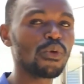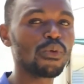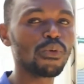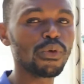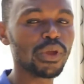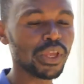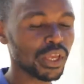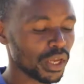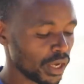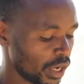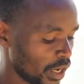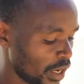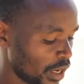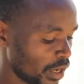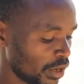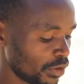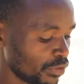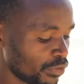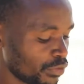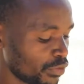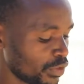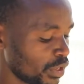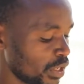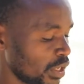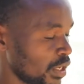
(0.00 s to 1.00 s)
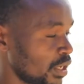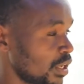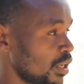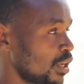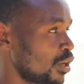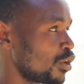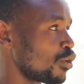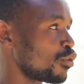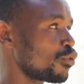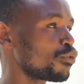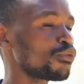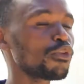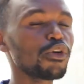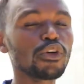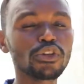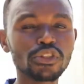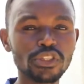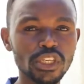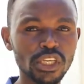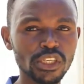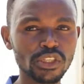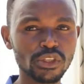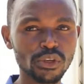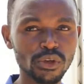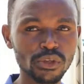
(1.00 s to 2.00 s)
we have uh, four
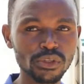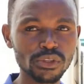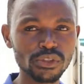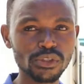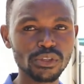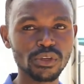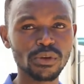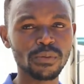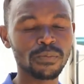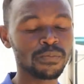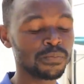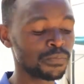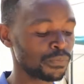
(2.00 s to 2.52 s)
sections.